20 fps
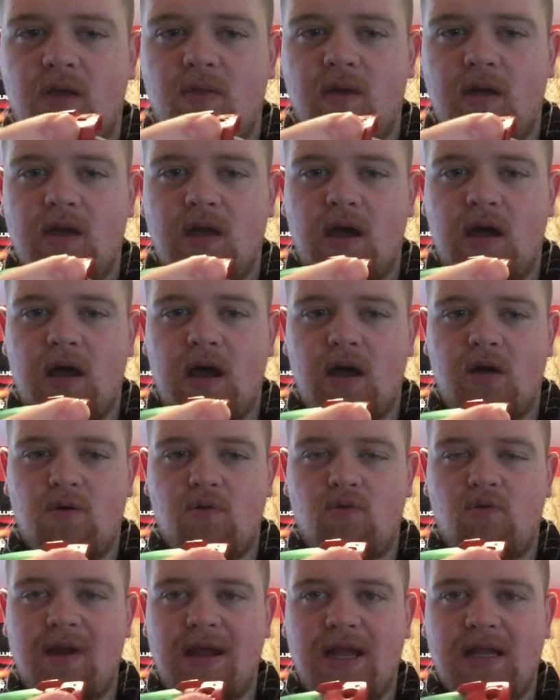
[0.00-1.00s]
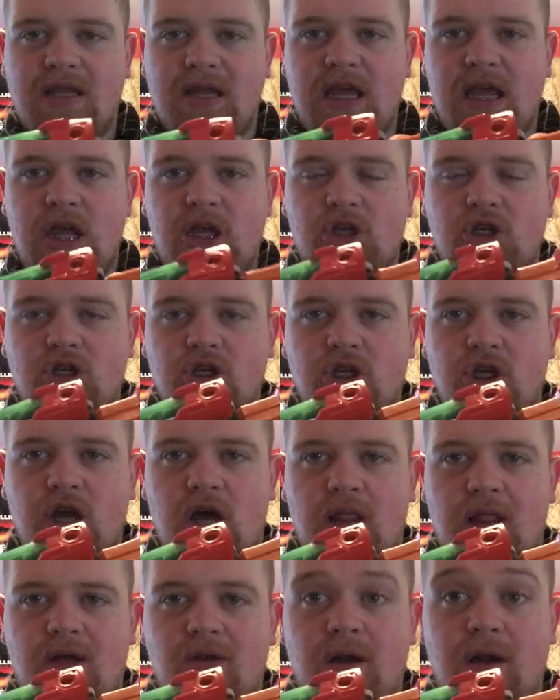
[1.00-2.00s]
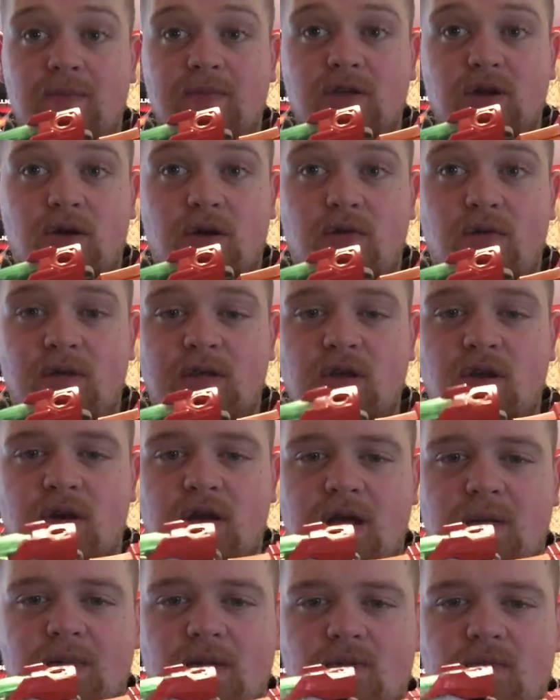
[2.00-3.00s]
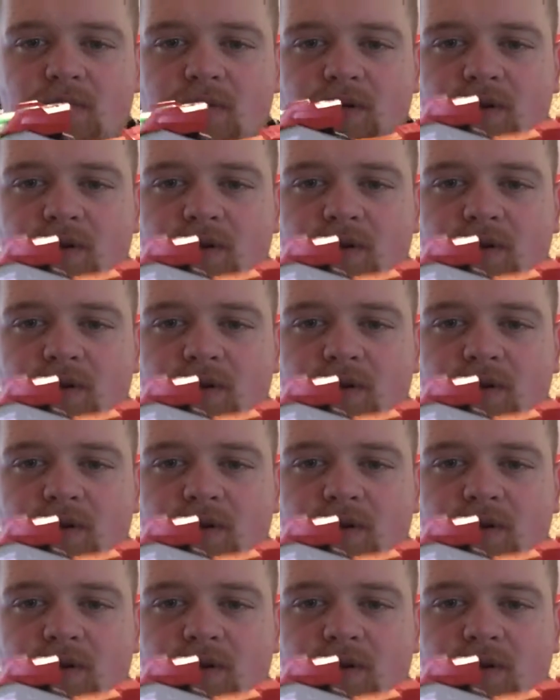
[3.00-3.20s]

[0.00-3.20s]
the red-ish color. I'm sorry if it's not coming